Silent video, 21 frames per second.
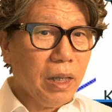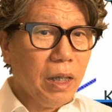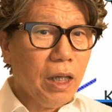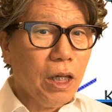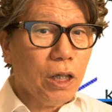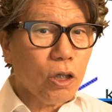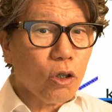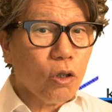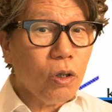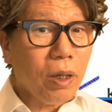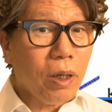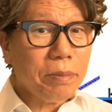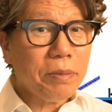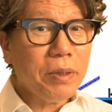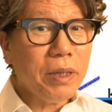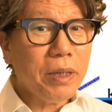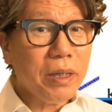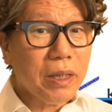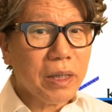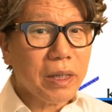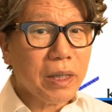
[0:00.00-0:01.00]
When
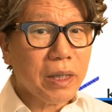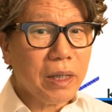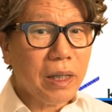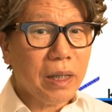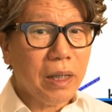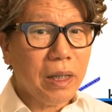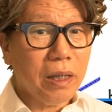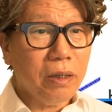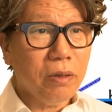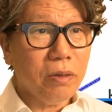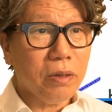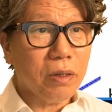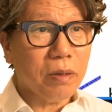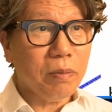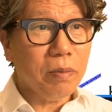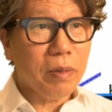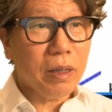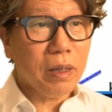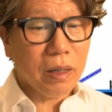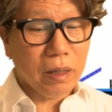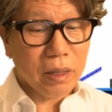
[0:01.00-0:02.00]
actually taking a bite
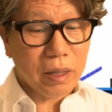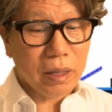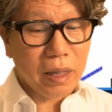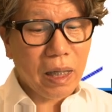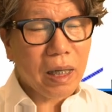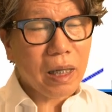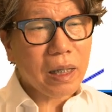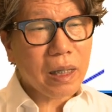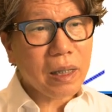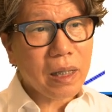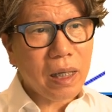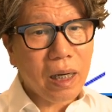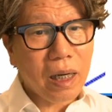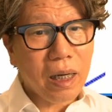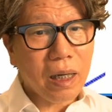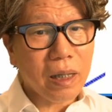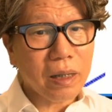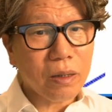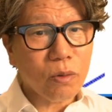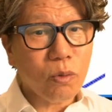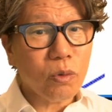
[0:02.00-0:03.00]
impression, it is
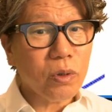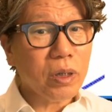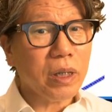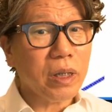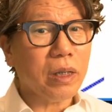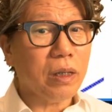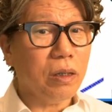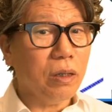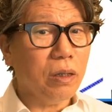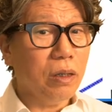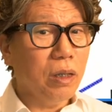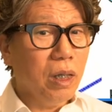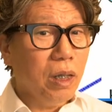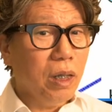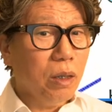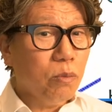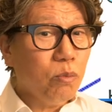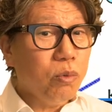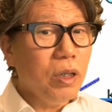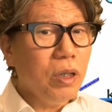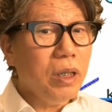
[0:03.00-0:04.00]
impossible to separate the
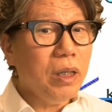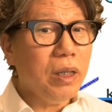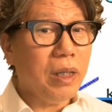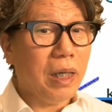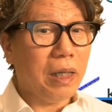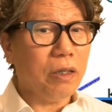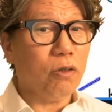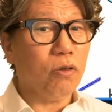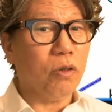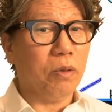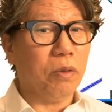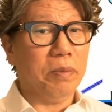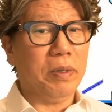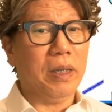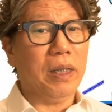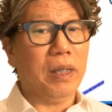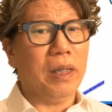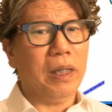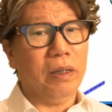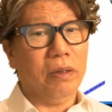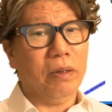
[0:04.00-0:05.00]
holding of the maxilla
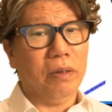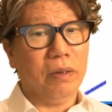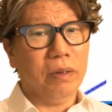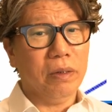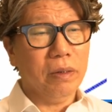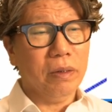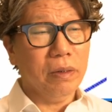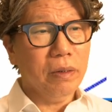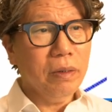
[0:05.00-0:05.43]
and mandible.